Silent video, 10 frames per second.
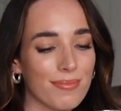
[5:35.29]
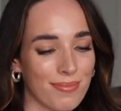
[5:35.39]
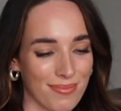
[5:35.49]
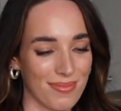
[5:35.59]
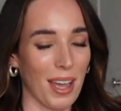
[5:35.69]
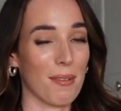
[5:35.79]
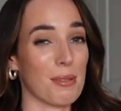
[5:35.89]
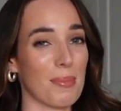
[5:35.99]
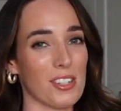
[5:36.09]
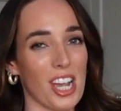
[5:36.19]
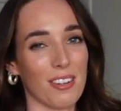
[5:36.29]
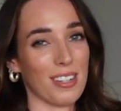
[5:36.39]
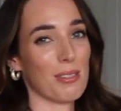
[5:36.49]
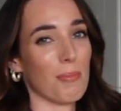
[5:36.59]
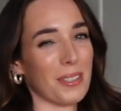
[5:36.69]
That was a bit
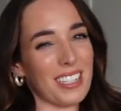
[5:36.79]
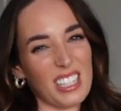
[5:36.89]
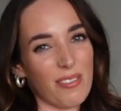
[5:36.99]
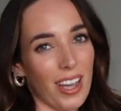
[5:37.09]
generous, but it's